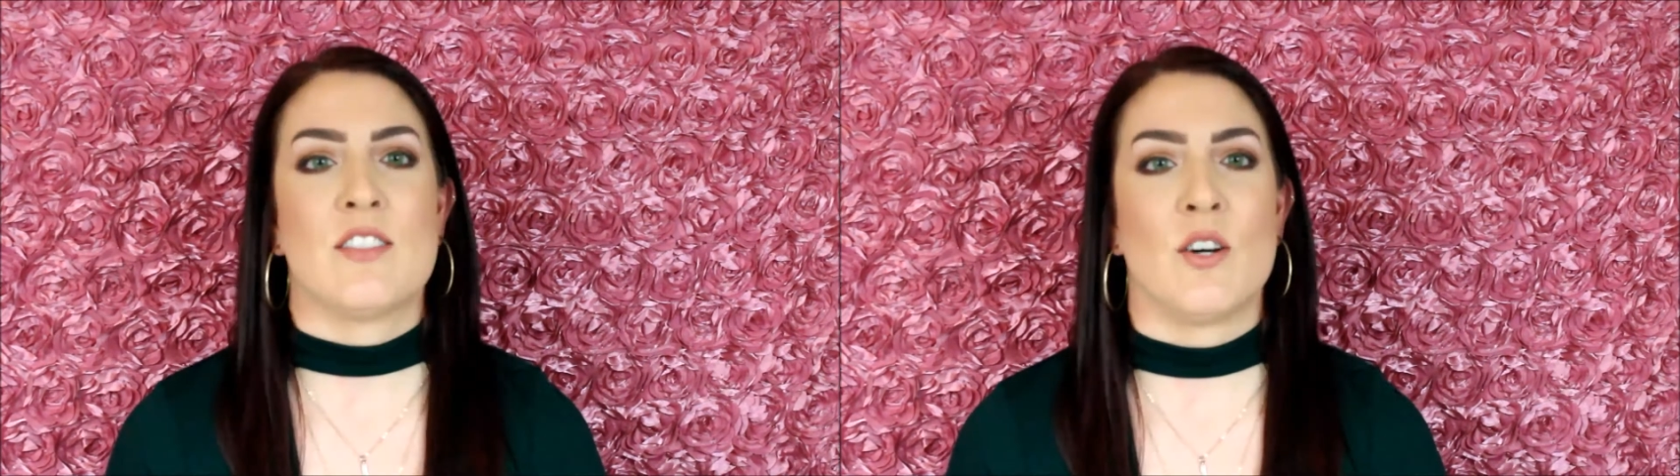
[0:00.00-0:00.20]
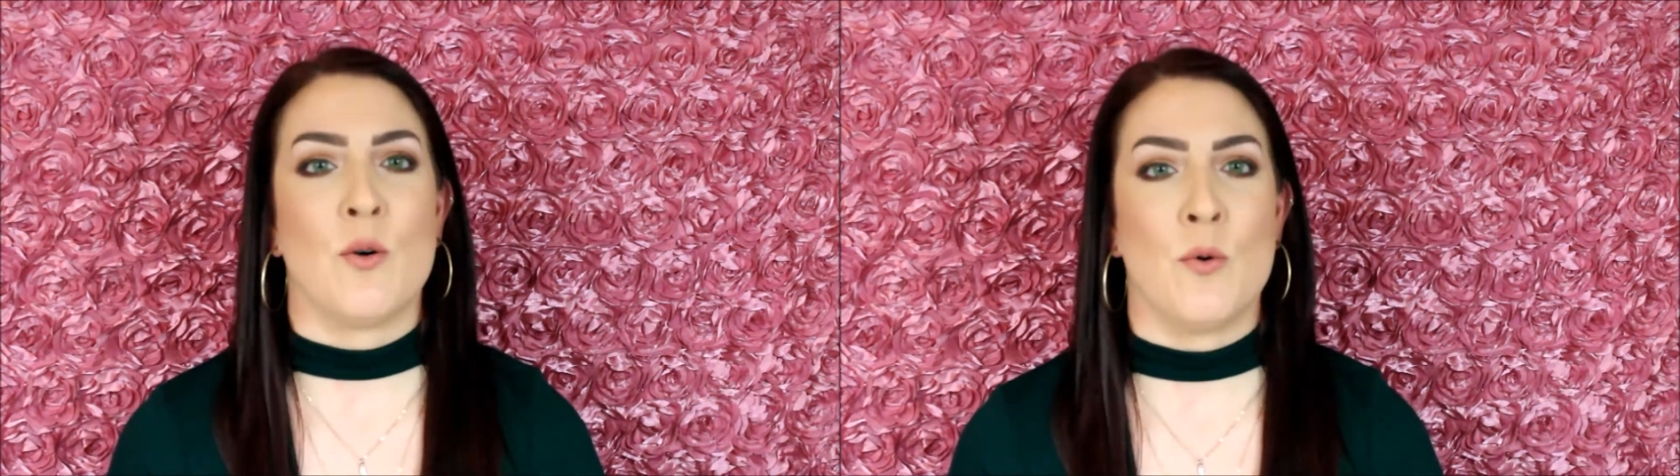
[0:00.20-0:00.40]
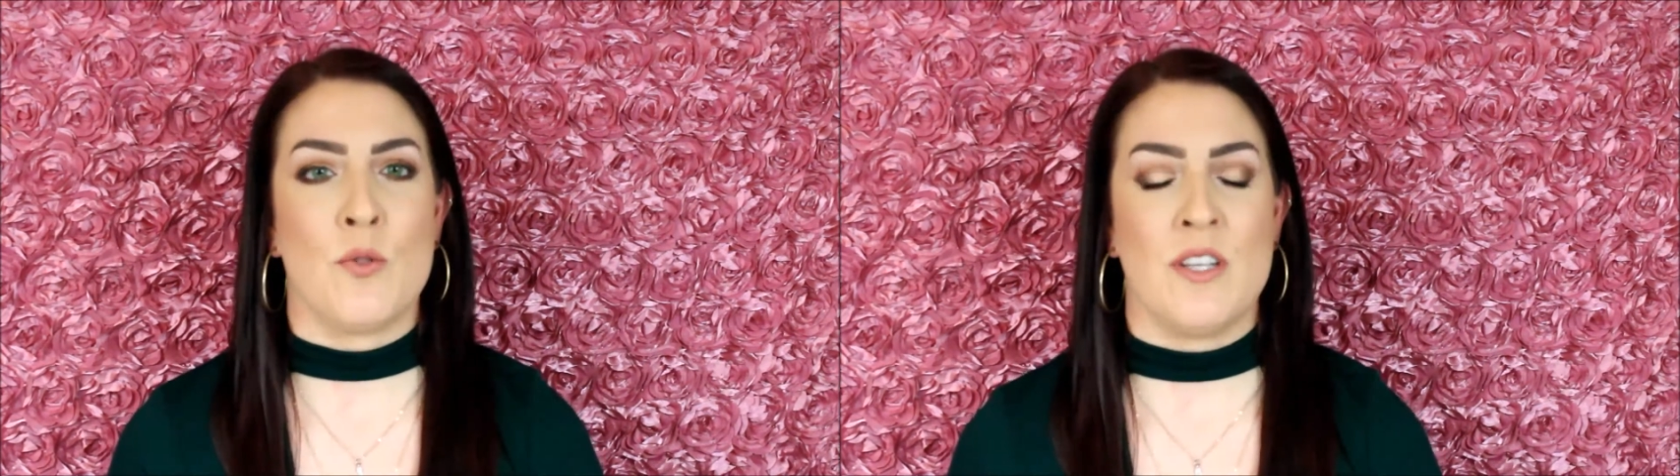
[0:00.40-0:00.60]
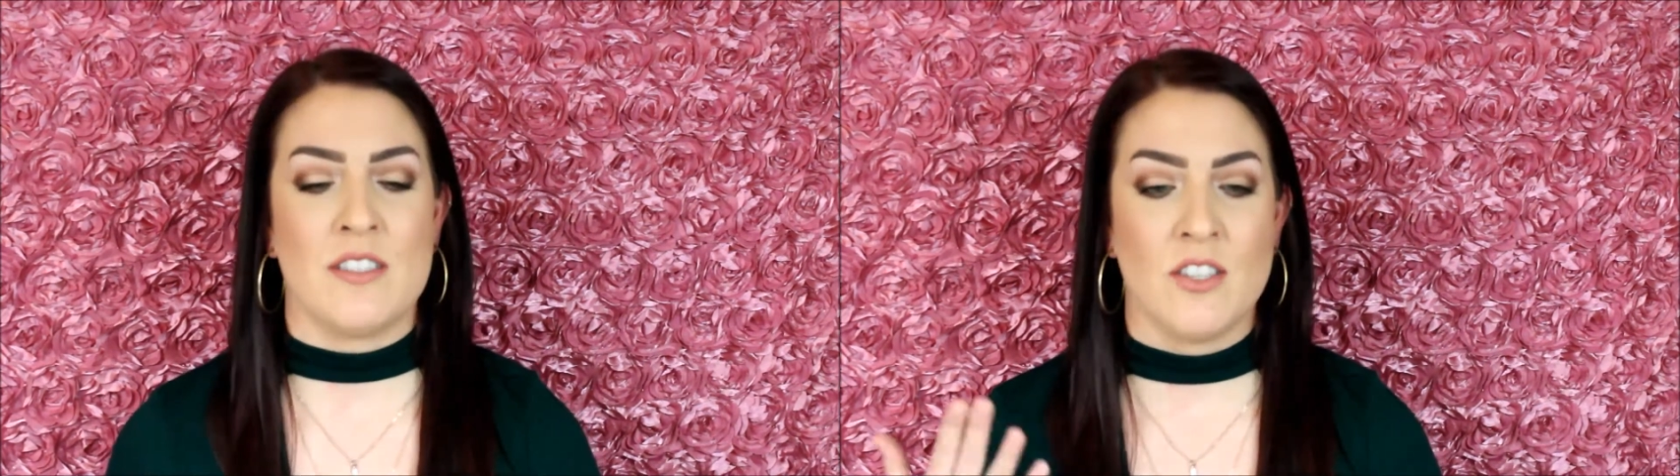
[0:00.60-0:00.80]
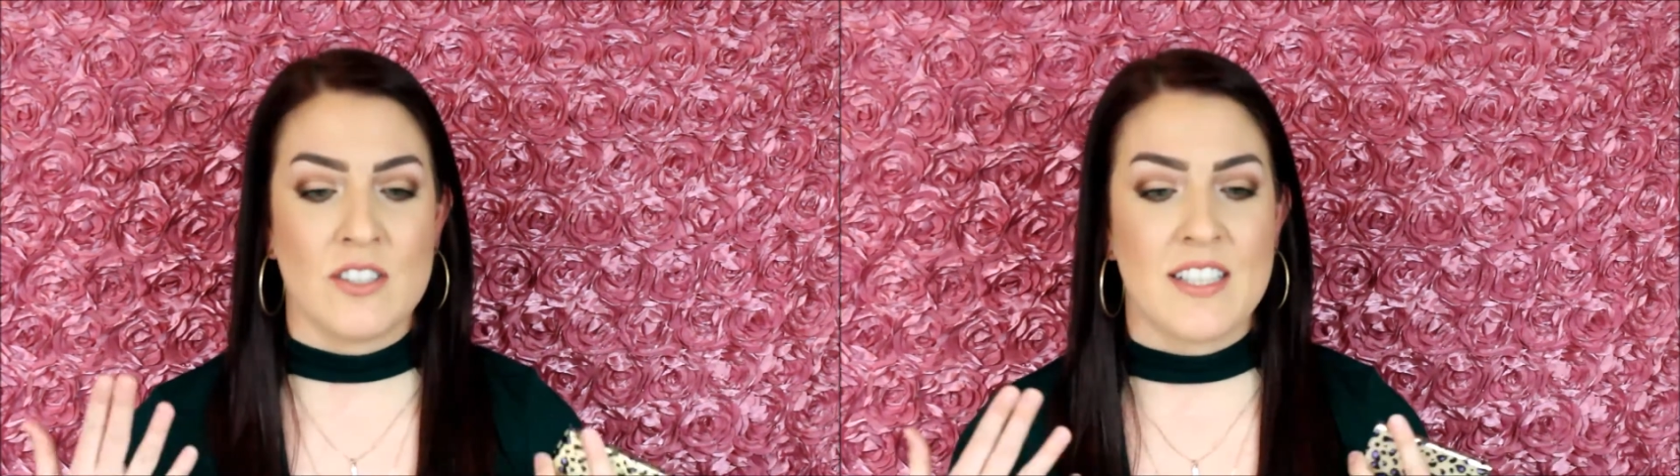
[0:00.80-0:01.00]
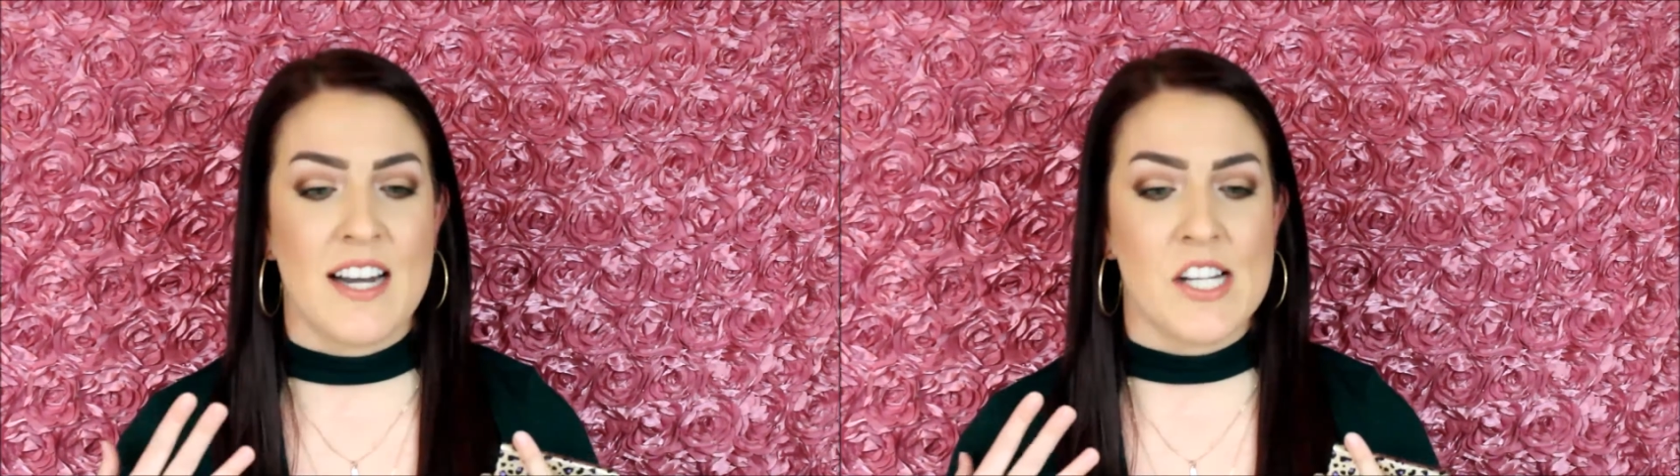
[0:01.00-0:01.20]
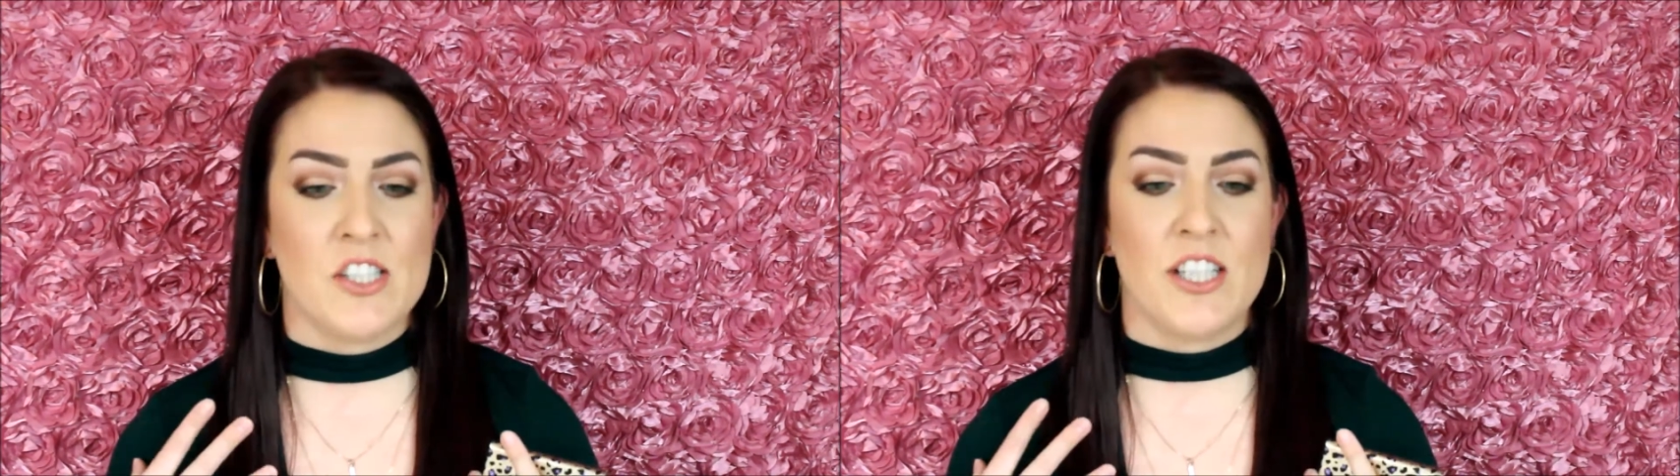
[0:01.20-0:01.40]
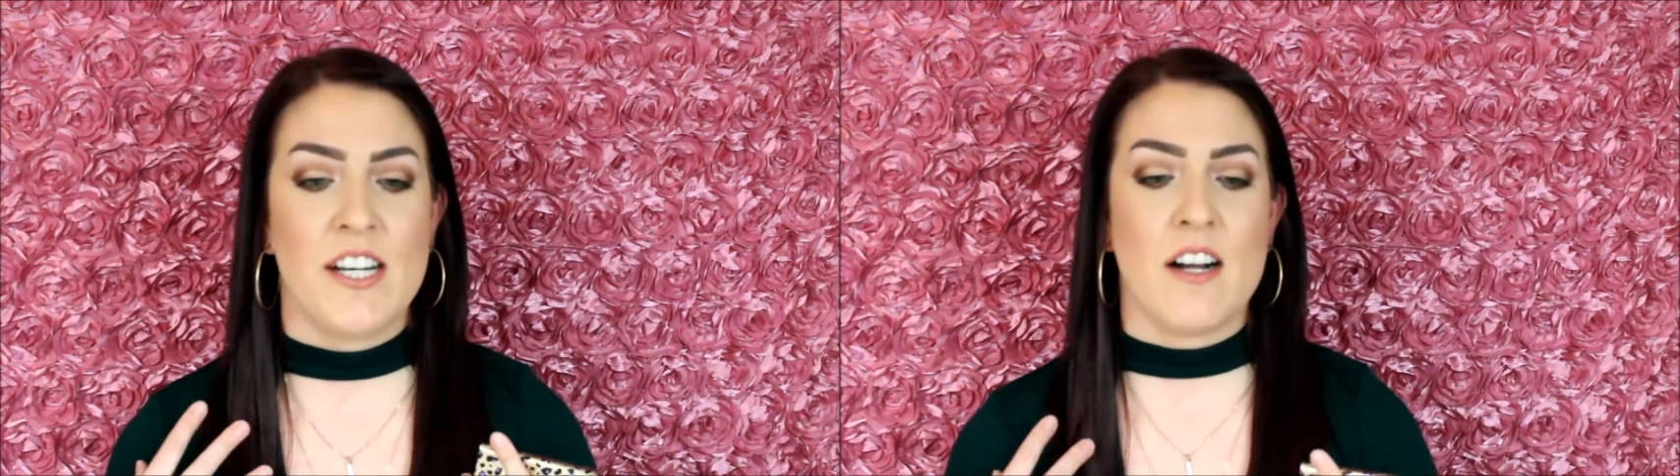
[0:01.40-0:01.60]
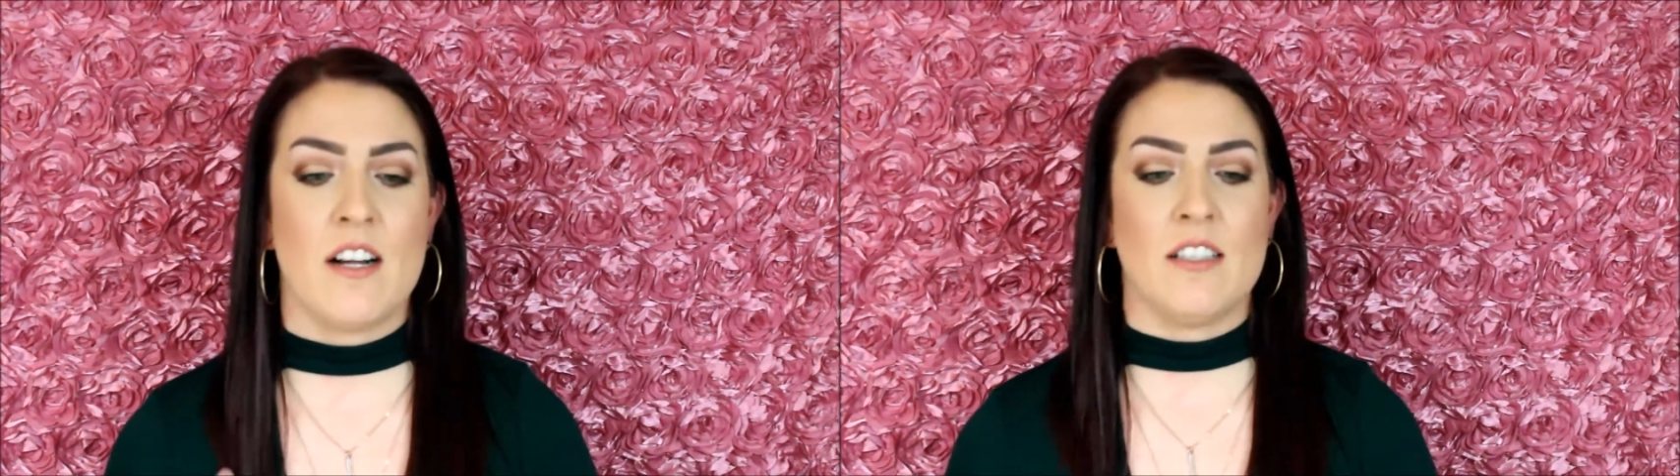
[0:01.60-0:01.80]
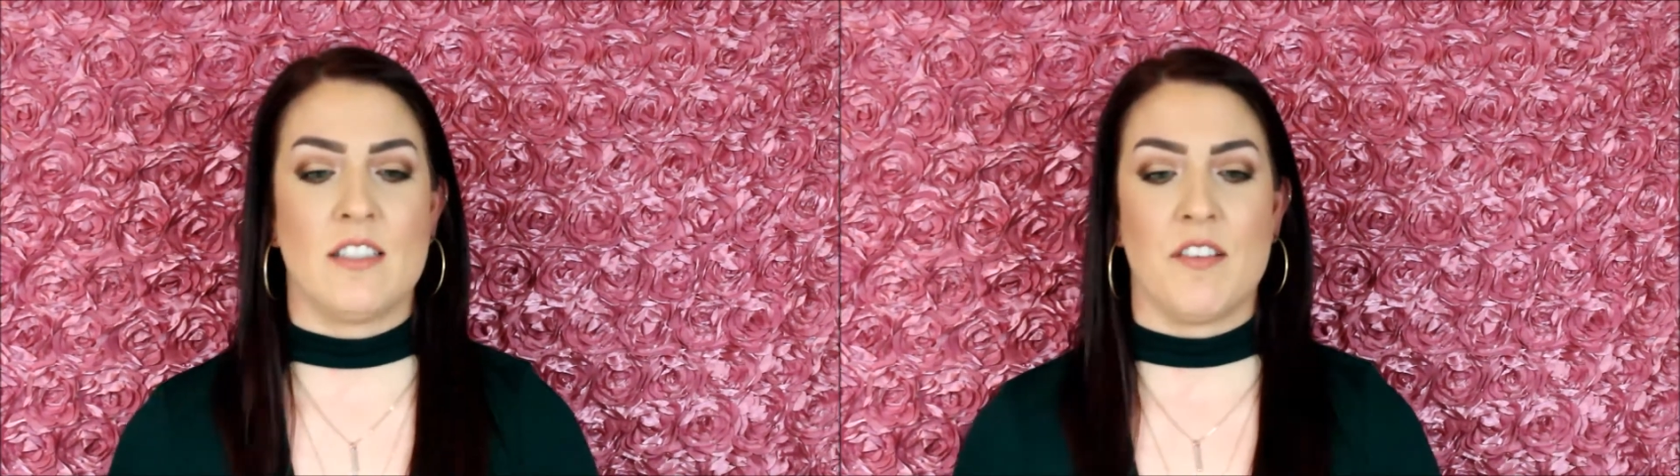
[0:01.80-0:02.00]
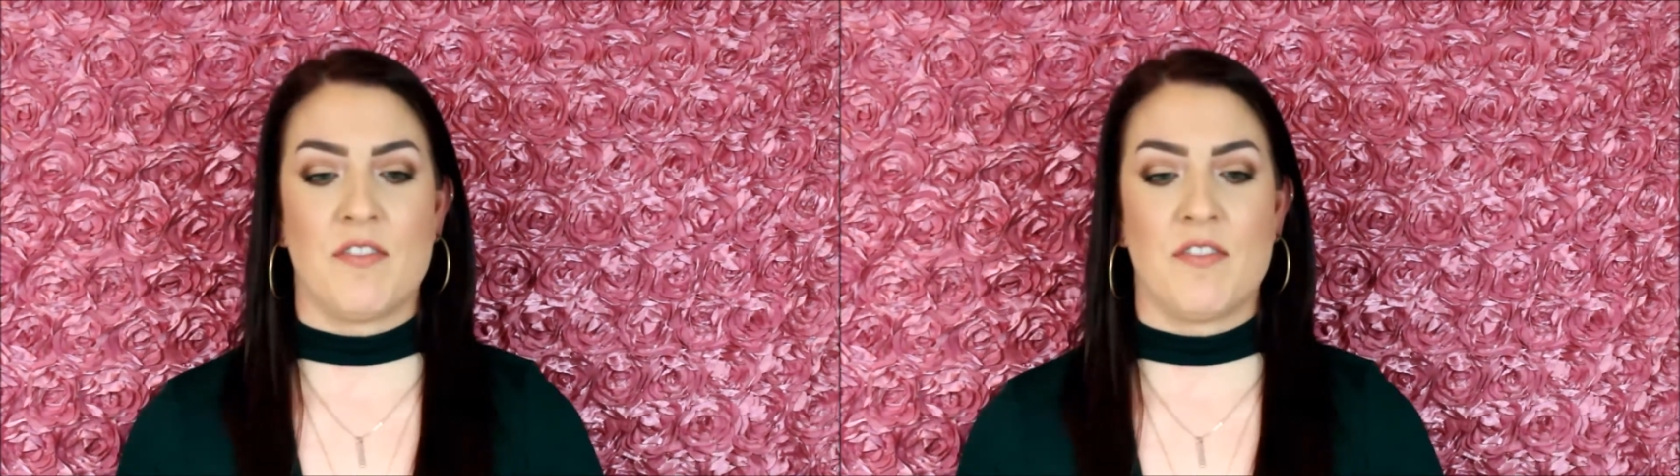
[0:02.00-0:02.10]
so these looks that I create are stuff